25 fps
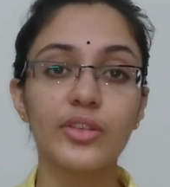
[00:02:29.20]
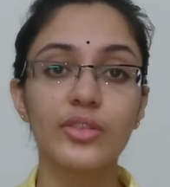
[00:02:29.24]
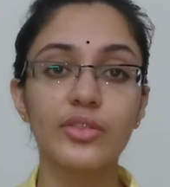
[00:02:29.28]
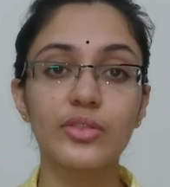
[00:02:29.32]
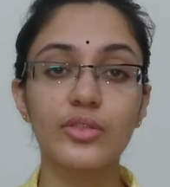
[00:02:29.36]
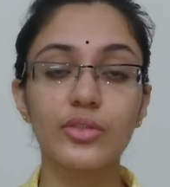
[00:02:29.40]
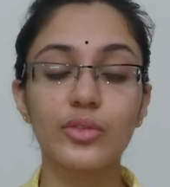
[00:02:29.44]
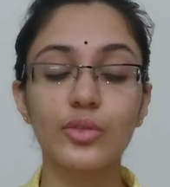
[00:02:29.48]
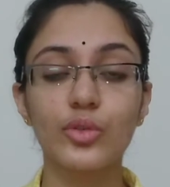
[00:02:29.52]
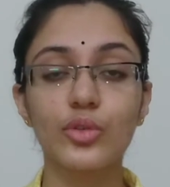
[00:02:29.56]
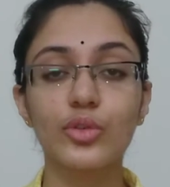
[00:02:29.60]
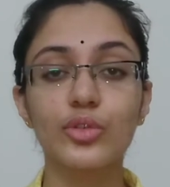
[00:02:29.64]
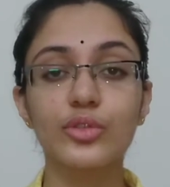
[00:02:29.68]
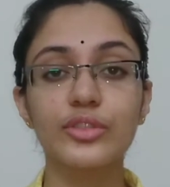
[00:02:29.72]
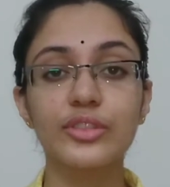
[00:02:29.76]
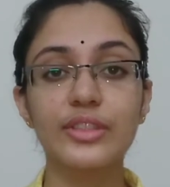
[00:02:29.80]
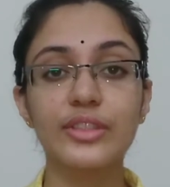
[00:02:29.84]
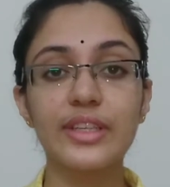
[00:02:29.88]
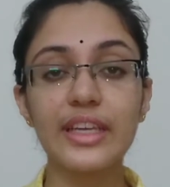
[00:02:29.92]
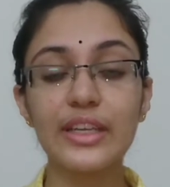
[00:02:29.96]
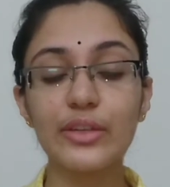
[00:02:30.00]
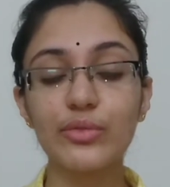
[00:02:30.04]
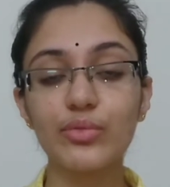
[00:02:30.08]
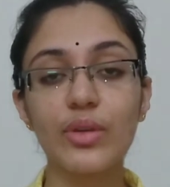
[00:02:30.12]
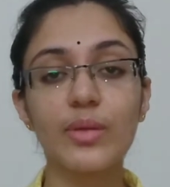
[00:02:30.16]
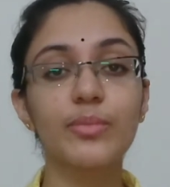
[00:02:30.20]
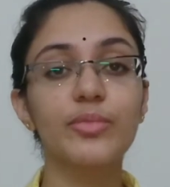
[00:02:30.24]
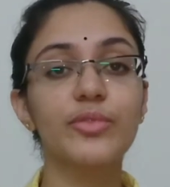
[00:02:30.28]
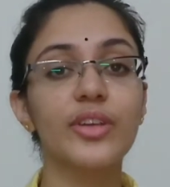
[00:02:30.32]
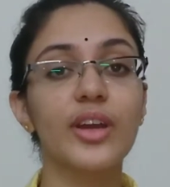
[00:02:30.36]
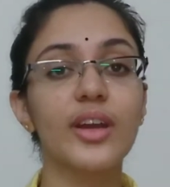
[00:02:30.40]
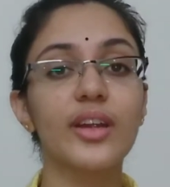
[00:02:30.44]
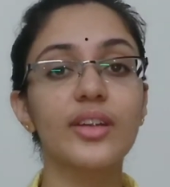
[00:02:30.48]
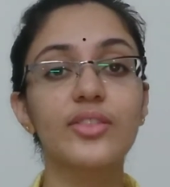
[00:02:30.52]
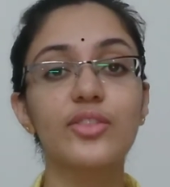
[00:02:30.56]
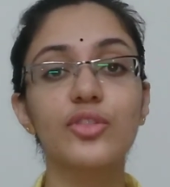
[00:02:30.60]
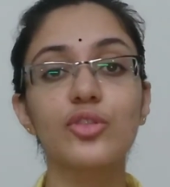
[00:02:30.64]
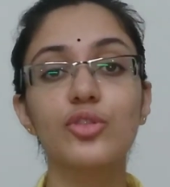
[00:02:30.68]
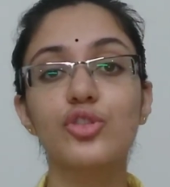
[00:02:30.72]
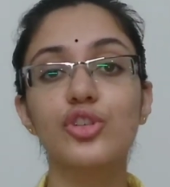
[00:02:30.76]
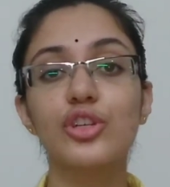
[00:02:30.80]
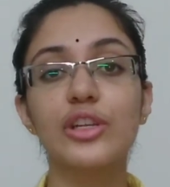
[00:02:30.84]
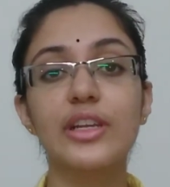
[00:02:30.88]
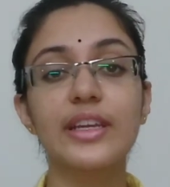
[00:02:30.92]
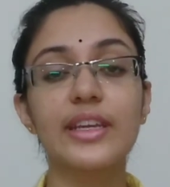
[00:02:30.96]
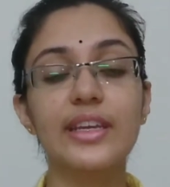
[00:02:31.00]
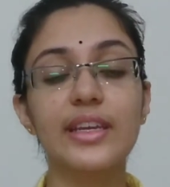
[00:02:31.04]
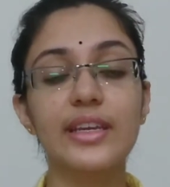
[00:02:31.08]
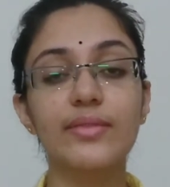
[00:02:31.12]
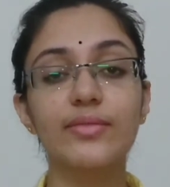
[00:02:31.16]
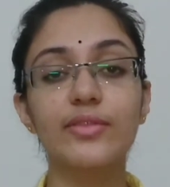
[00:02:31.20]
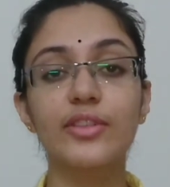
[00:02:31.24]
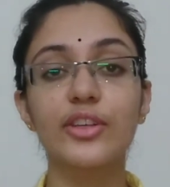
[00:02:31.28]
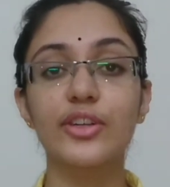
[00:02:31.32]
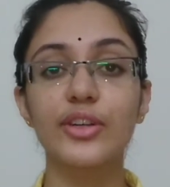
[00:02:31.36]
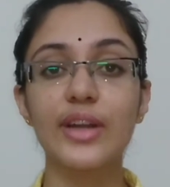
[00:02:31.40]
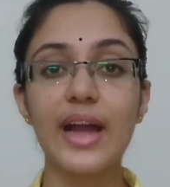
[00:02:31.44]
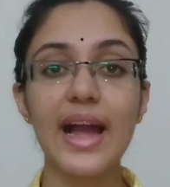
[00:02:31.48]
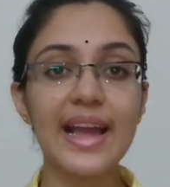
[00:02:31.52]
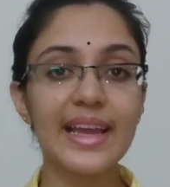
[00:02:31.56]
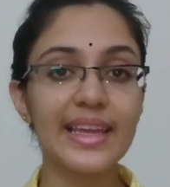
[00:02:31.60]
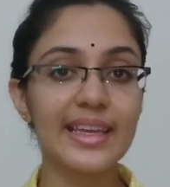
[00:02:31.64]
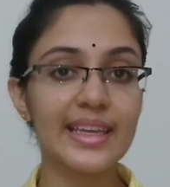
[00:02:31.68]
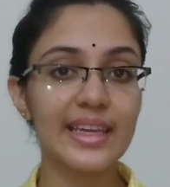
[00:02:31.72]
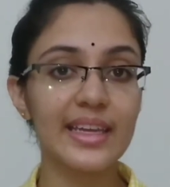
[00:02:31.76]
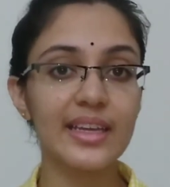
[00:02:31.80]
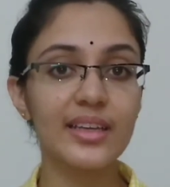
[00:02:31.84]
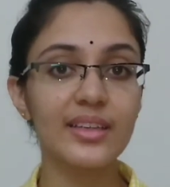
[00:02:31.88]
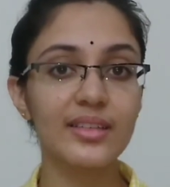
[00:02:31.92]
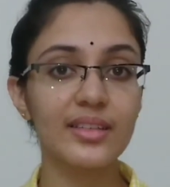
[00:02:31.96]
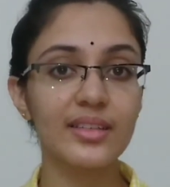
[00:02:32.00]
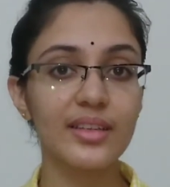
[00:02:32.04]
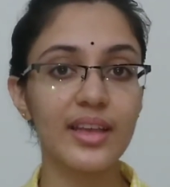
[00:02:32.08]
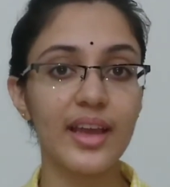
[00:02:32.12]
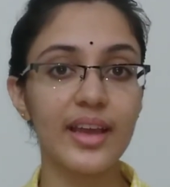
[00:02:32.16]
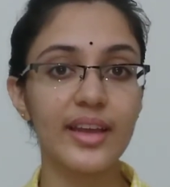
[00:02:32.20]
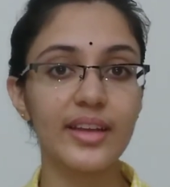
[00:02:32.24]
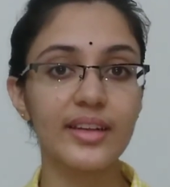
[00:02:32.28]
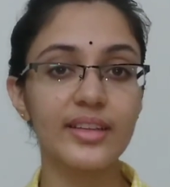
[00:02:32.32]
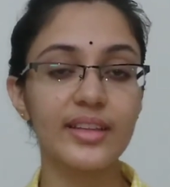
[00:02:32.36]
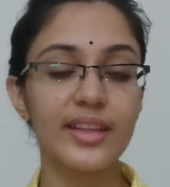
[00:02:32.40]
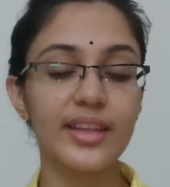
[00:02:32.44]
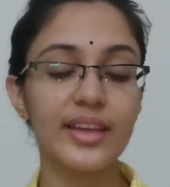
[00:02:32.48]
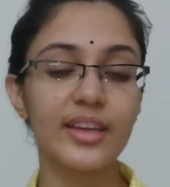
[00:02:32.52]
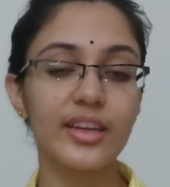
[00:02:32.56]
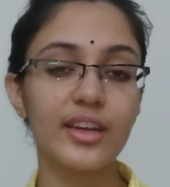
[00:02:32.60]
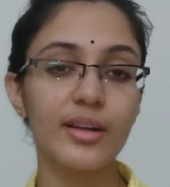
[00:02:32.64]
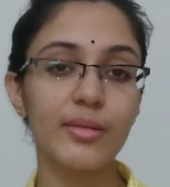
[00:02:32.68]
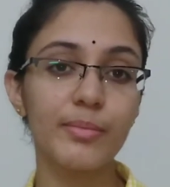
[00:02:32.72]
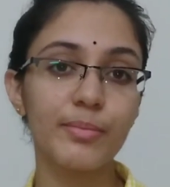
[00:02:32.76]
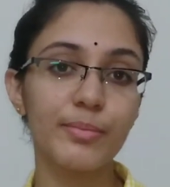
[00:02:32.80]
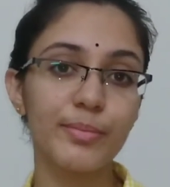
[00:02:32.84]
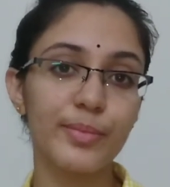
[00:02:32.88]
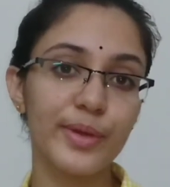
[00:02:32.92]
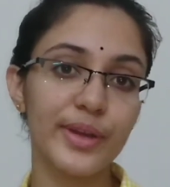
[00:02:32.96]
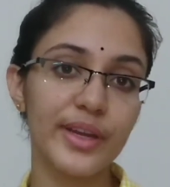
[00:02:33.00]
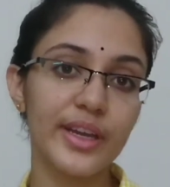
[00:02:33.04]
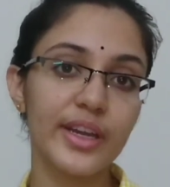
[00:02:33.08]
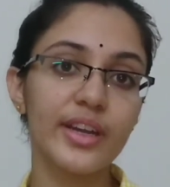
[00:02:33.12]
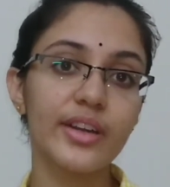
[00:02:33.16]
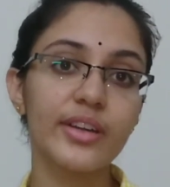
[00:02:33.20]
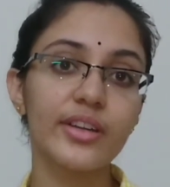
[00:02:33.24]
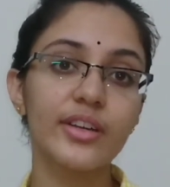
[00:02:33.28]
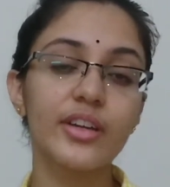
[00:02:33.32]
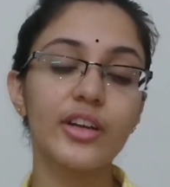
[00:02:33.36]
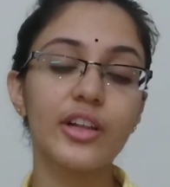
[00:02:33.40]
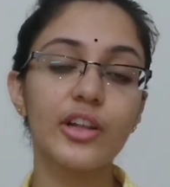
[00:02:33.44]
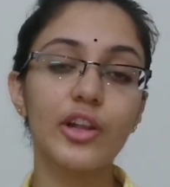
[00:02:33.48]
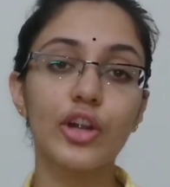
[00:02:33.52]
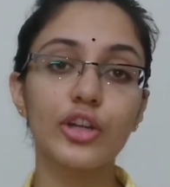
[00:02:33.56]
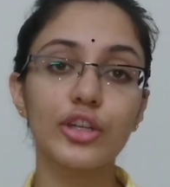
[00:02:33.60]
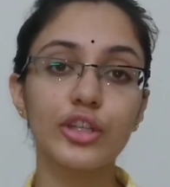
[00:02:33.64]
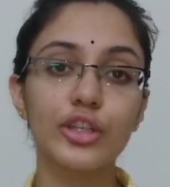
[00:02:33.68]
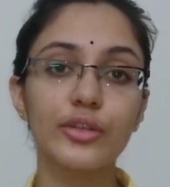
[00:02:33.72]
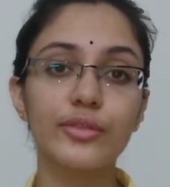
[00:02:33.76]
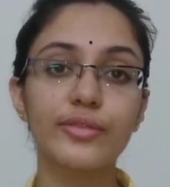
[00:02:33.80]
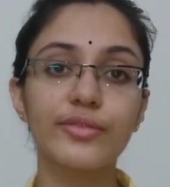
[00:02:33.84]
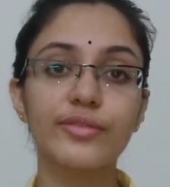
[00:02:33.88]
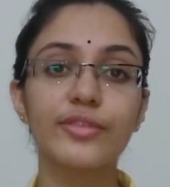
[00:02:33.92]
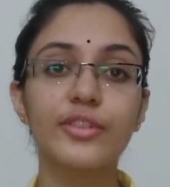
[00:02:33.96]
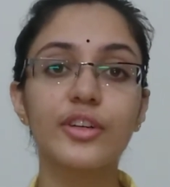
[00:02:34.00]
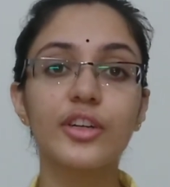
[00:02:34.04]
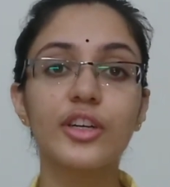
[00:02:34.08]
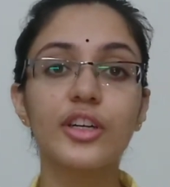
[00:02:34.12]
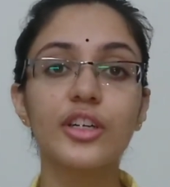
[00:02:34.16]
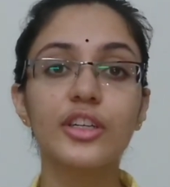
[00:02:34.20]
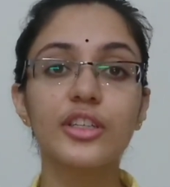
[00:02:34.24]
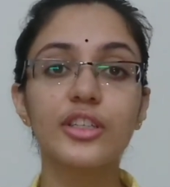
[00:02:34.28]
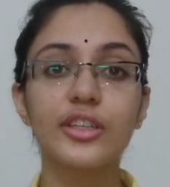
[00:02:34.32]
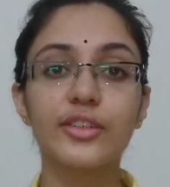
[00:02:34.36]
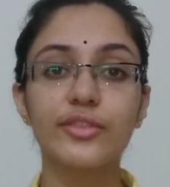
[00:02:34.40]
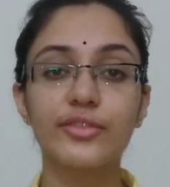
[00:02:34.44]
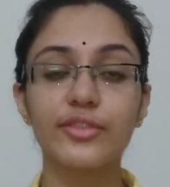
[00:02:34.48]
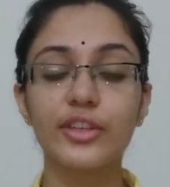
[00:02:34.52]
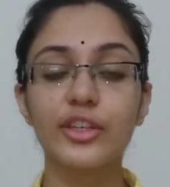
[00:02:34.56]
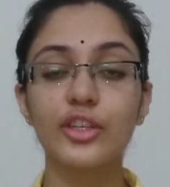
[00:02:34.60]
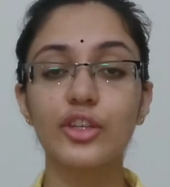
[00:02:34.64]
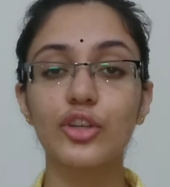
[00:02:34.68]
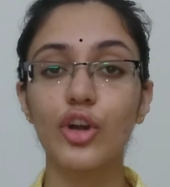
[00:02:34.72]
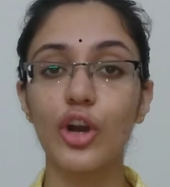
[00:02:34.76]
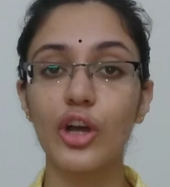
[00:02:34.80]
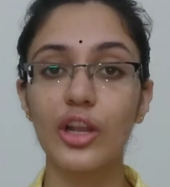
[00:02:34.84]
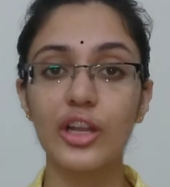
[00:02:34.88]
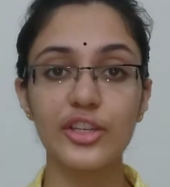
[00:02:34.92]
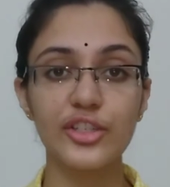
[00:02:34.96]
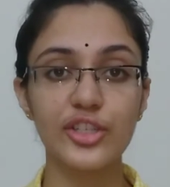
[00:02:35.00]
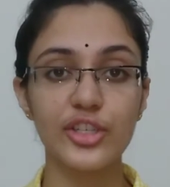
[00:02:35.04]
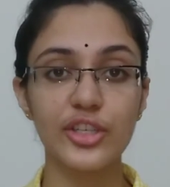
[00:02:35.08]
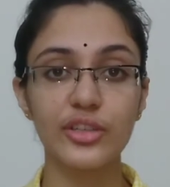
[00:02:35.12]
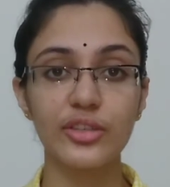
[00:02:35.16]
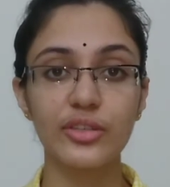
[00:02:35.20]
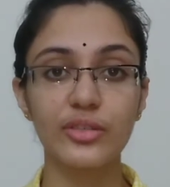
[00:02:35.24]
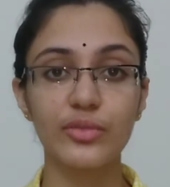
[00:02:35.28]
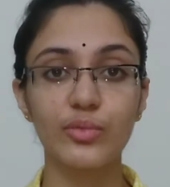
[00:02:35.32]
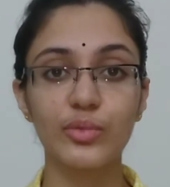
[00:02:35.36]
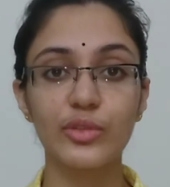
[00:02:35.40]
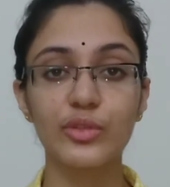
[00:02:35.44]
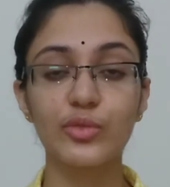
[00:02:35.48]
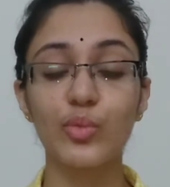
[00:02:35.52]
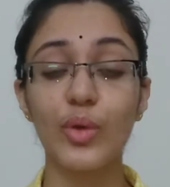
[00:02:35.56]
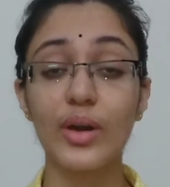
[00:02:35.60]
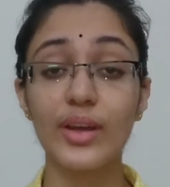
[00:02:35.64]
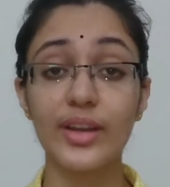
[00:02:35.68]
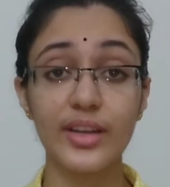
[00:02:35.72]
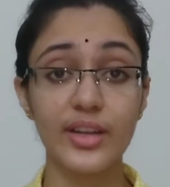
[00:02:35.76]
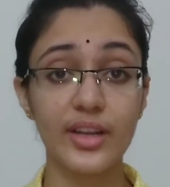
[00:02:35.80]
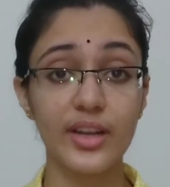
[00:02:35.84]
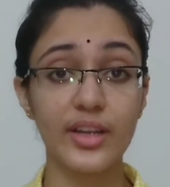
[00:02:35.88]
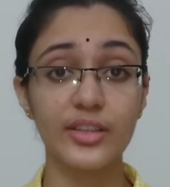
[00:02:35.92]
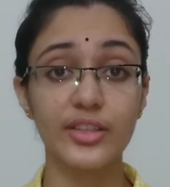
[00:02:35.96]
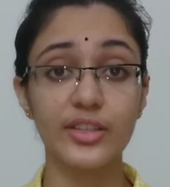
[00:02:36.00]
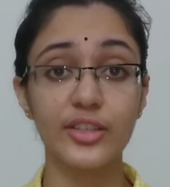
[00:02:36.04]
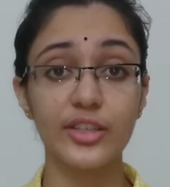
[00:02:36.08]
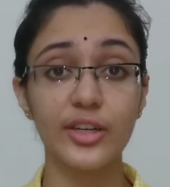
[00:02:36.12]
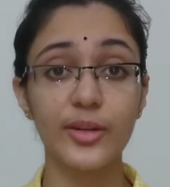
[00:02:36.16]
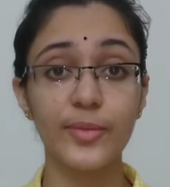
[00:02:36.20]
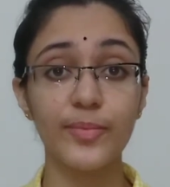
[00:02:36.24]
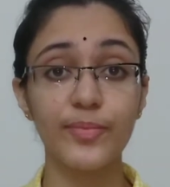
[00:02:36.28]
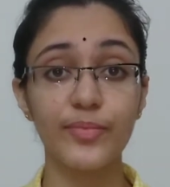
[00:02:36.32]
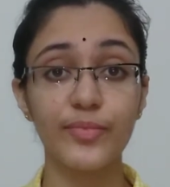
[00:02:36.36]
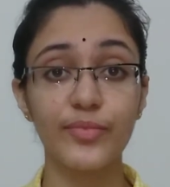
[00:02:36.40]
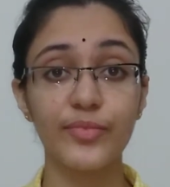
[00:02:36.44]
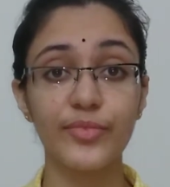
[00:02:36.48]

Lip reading: So these websites usually give the rankings and they compare a lot of different colleges with one another.